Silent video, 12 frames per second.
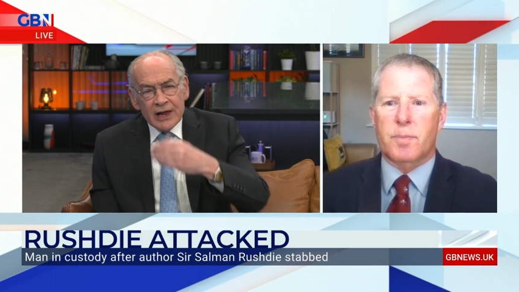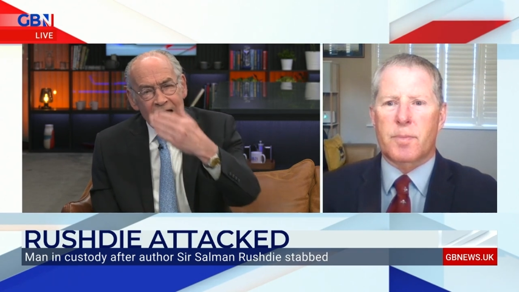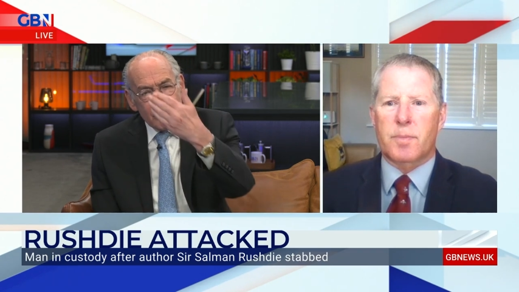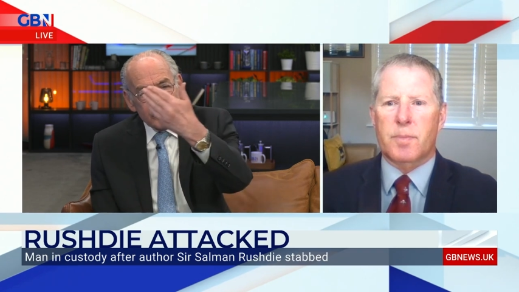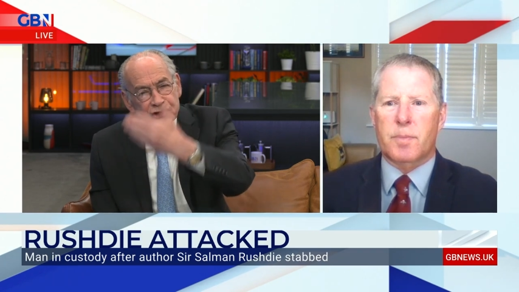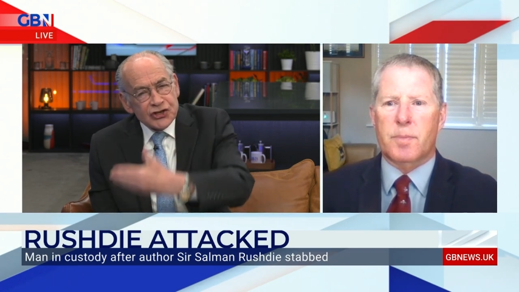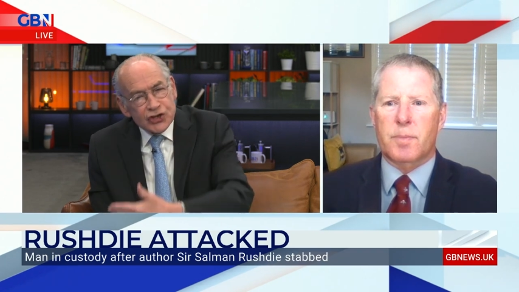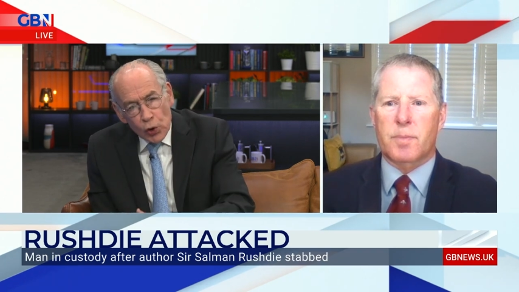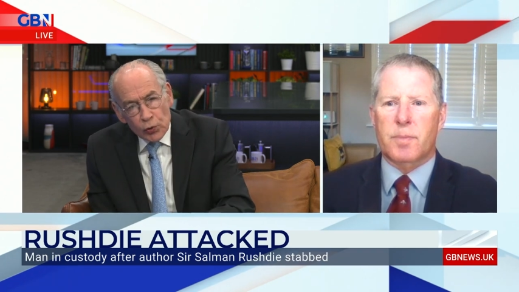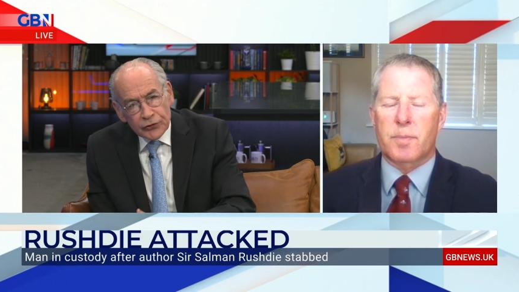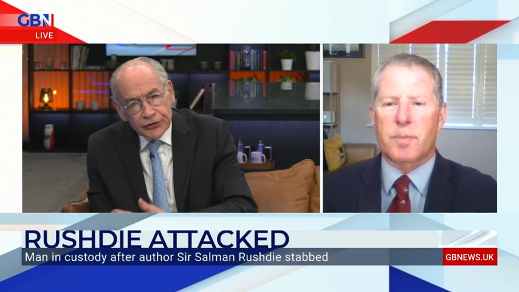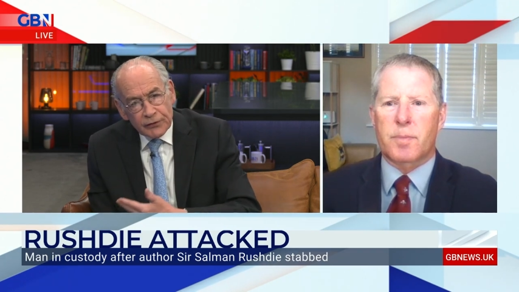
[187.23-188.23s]
Speaker 1: have the
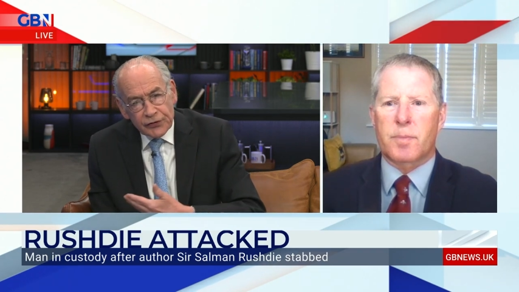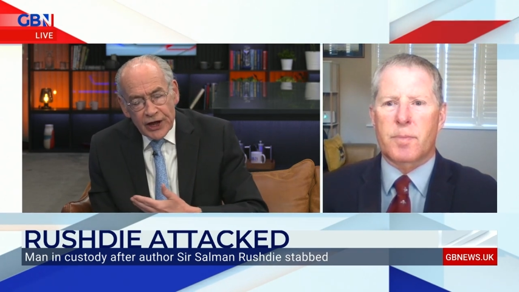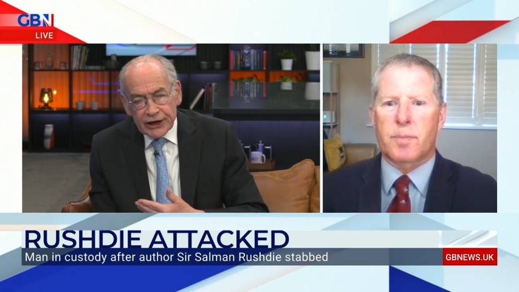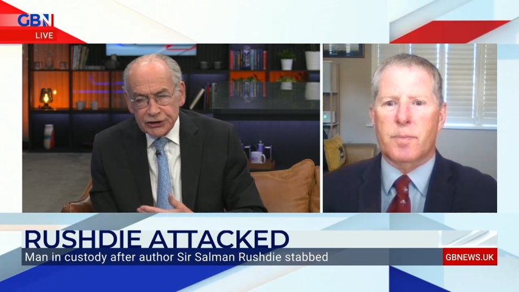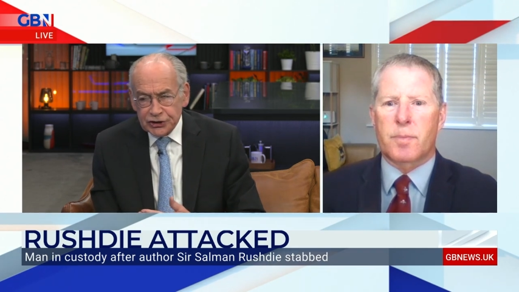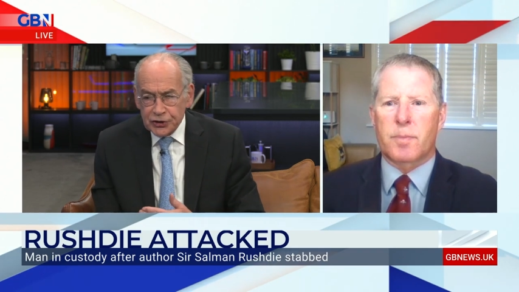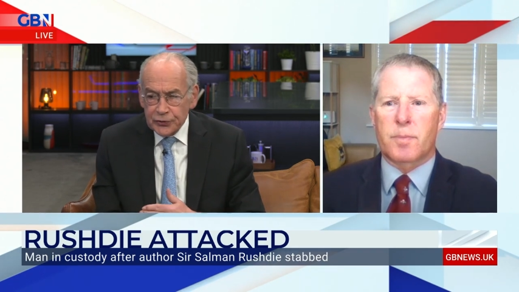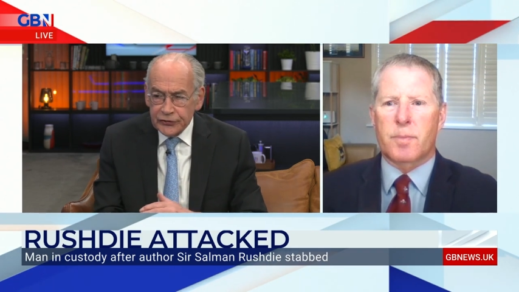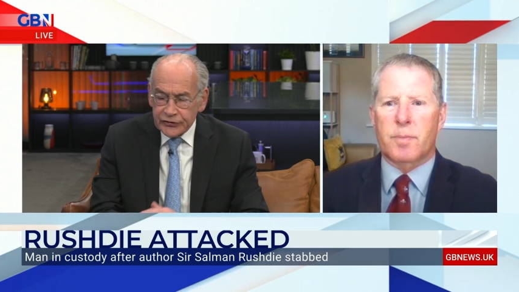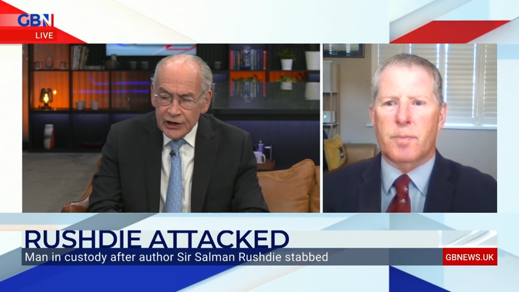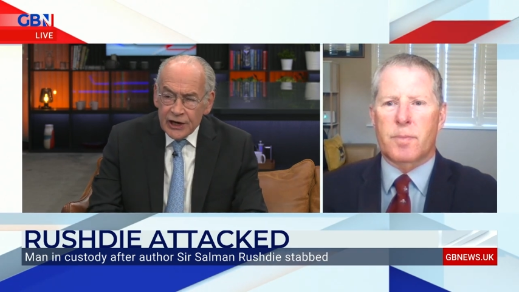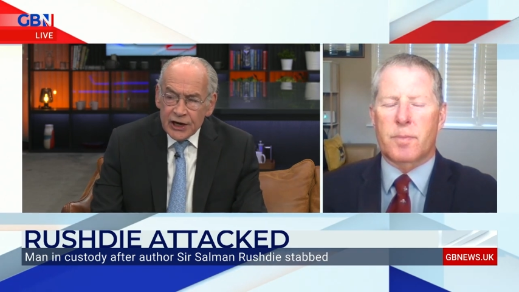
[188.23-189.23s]
soles of their
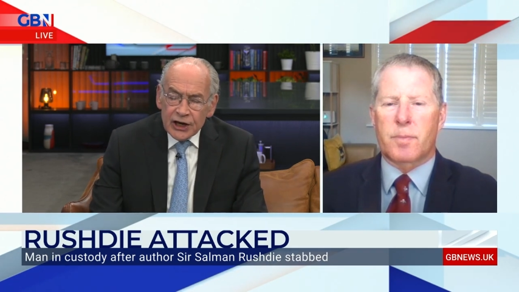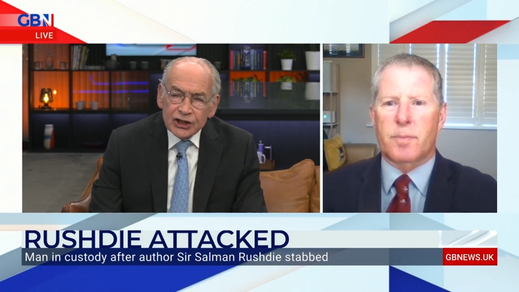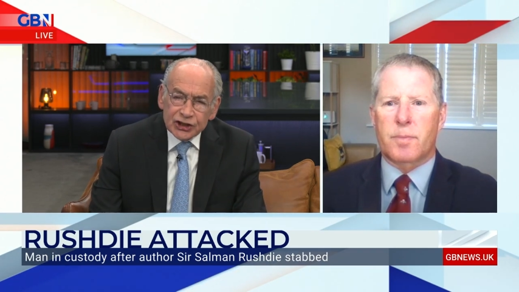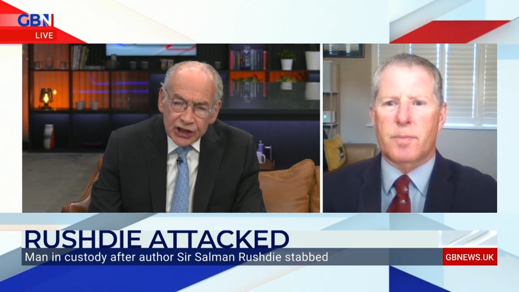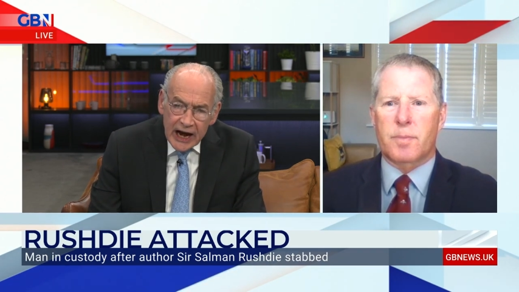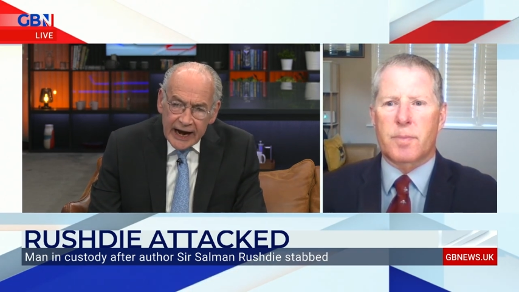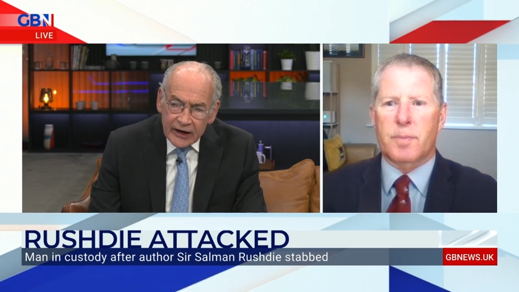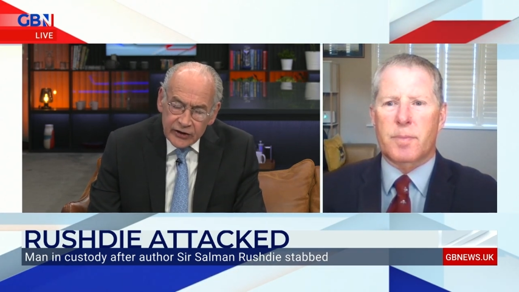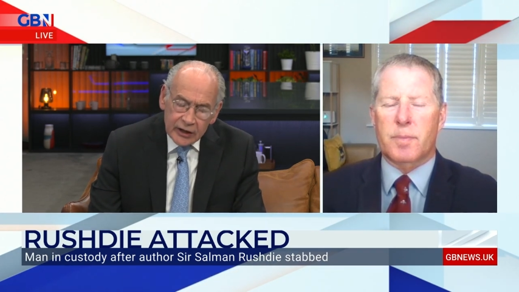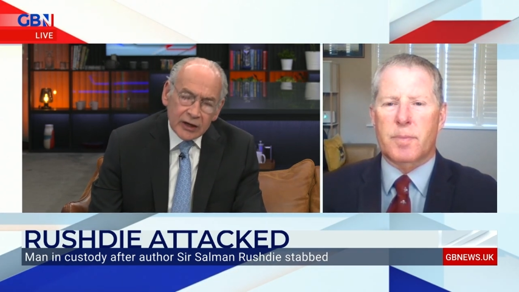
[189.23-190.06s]
shoes checked.